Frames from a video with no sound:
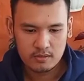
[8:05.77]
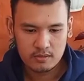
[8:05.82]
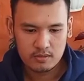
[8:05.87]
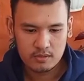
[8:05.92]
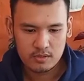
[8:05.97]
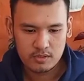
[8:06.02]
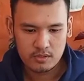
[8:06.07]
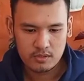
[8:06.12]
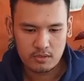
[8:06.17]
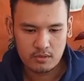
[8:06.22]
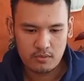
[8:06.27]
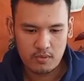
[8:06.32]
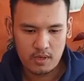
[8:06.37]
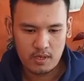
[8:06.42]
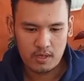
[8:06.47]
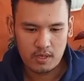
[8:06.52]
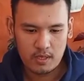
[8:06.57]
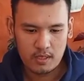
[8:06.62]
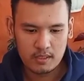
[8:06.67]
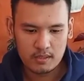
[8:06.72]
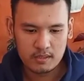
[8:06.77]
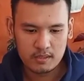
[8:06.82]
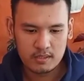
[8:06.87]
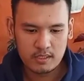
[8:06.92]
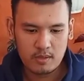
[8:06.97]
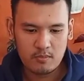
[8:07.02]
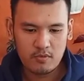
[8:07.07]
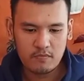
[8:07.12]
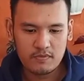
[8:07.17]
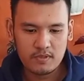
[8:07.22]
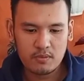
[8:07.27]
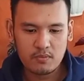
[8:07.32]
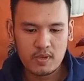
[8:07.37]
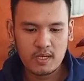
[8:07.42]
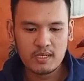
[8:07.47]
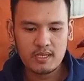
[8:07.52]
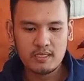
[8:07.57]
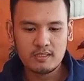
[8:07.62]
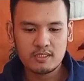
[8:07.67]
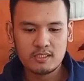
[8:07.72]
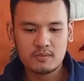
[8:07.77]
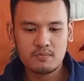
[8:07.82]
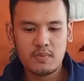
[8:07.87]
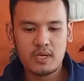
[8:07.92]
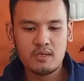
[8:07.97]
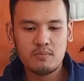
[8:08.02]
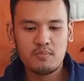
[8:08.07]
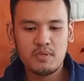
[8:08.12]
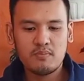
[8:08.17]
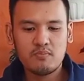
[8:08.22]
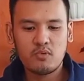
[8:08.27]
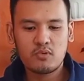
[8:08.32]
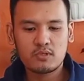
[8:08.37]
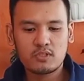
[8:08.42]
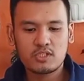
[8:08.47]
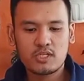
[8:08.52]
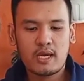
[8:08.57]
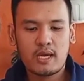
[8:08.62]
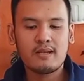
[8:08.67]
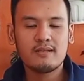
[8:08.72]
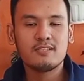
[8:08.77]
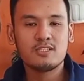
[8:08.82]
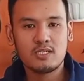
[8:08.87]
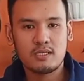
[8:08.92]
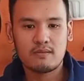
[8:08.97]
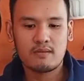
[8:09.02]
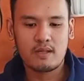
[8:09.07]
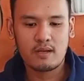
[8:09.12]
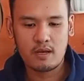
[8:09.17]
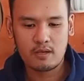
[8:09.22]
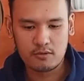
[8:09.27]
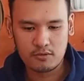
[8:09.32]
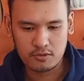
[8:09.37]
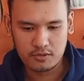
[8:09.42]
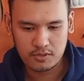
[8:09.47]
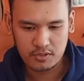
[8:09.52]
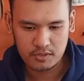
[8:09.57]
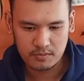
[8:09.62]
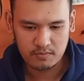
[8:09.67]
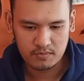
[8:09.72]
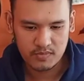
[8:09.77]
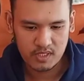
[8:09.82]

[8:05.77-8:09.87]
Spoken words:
So some of the readings may be more challenging than others,